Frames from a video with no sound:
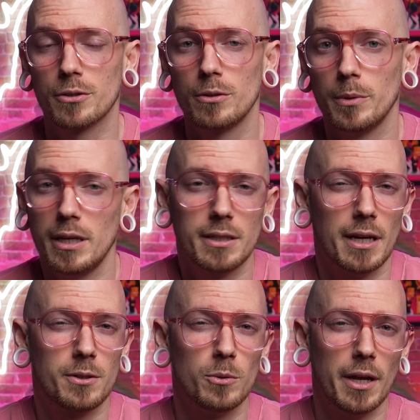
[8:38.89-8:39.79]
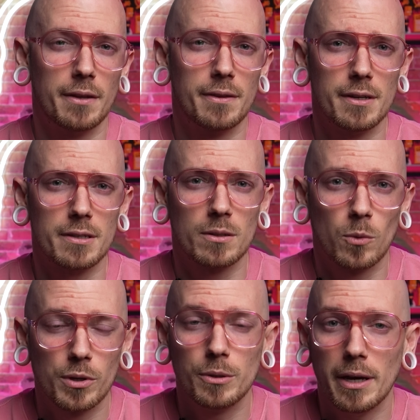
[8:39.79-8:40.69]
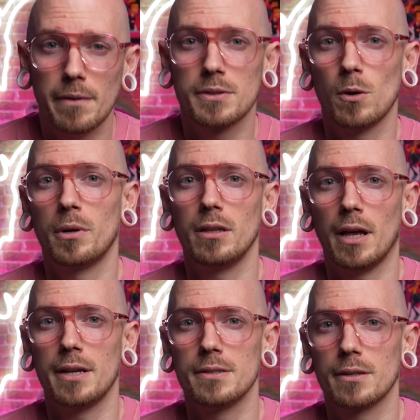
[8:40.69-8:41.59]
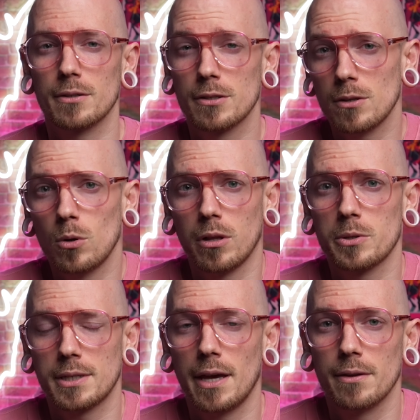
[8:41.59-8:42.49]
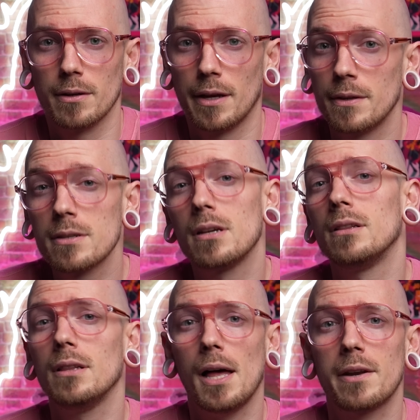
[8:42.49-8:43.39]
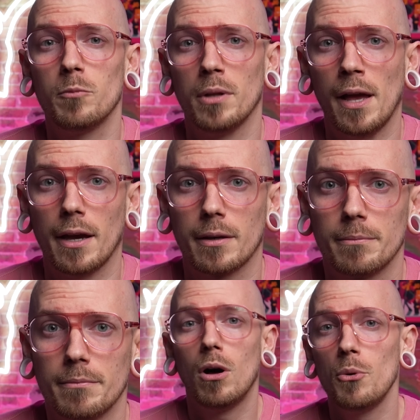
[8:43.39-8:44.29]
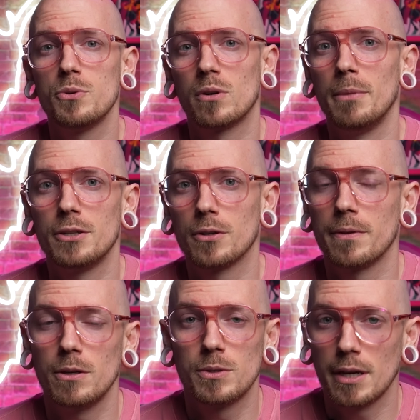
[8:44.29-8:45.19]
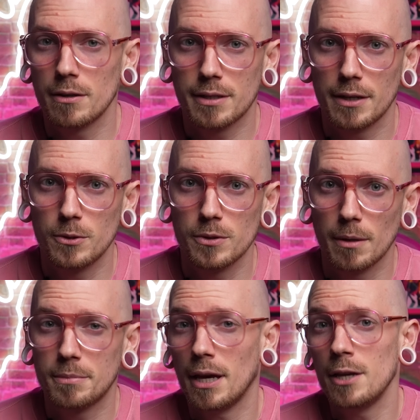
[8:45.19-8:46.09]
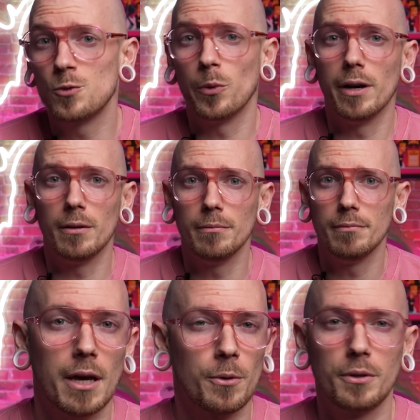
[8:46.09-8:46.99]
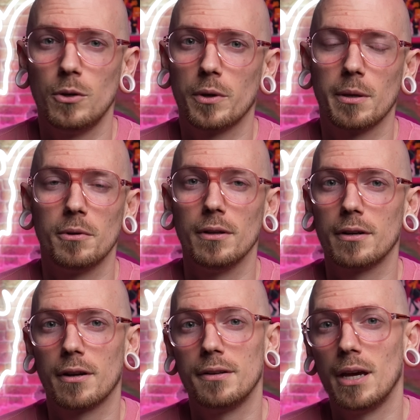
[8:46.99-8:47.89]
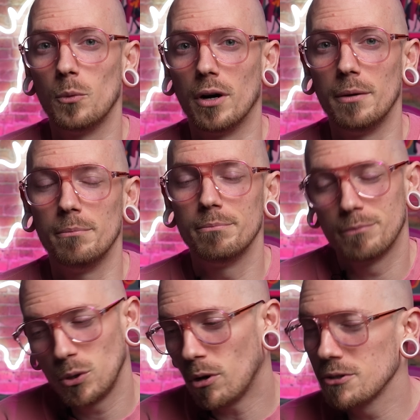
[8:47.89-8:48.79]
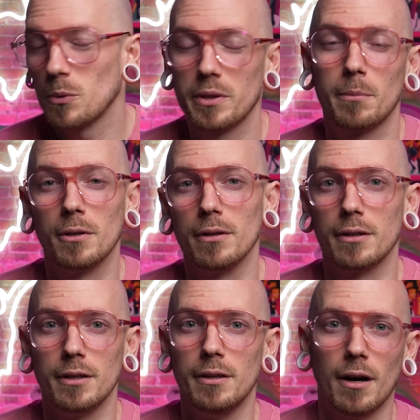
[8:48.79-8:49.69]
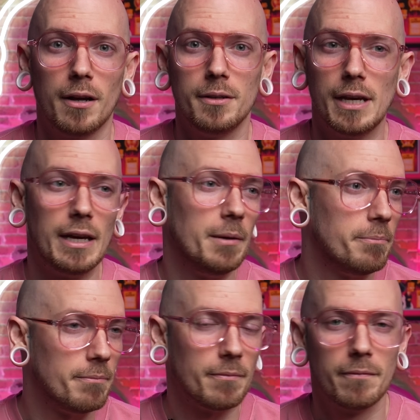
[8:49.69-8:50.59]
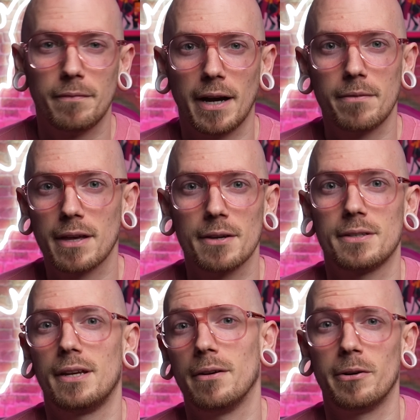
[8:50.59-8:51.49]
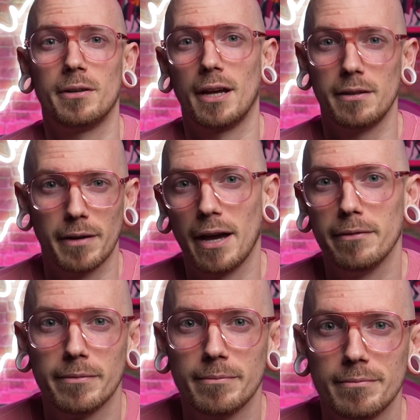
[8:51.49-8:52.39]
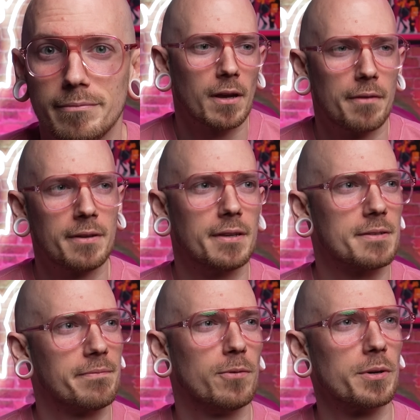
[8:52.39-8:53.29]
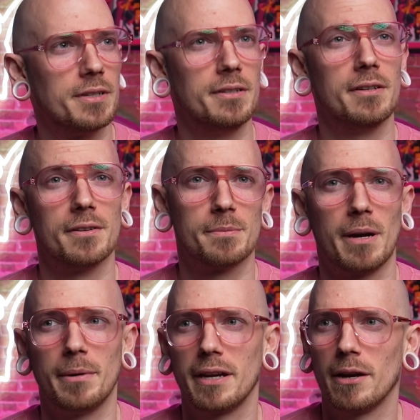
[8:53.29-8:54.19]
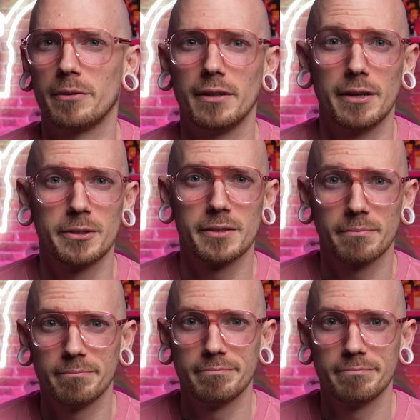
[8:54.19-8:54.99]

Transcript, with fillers: true in a tattoo like this, where you have so many lines that are so close together and there's a lot of black. You always want to make sure that you set your tattoos up to age well. Not only do you want them to look good on day one, but you also want them to look good on day 5,895. I think that's 14 years by my calculations.